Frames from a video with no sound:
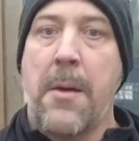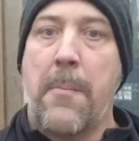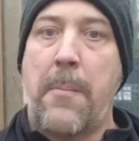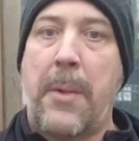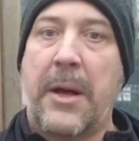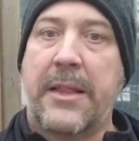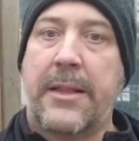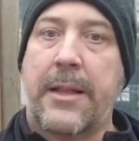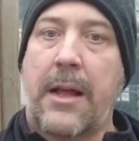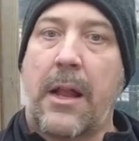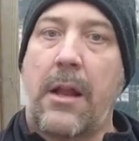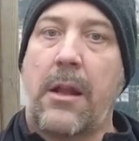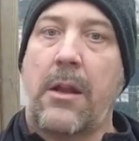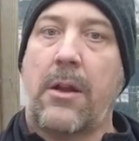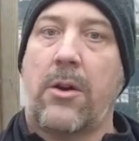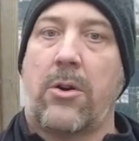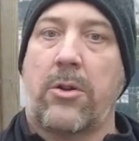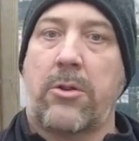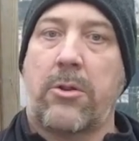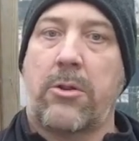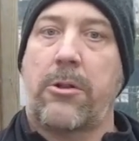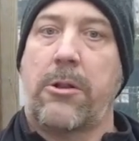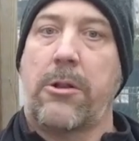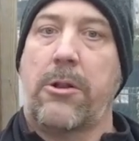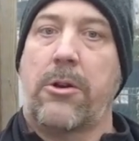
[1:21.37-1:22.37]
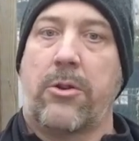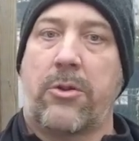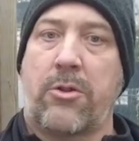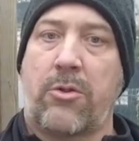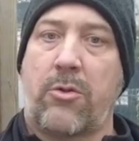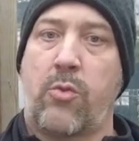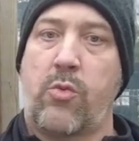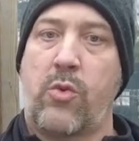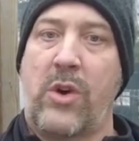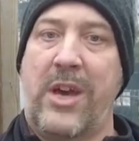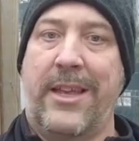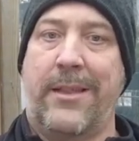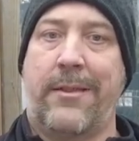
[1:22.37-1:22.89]
But a
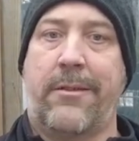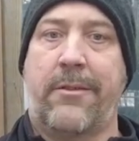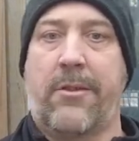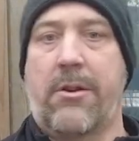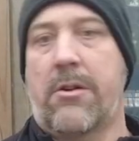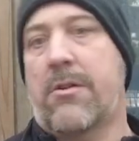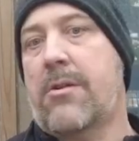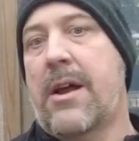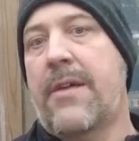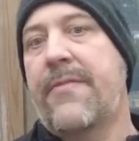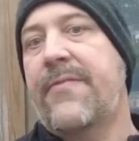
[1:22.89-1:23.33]
lot wetter,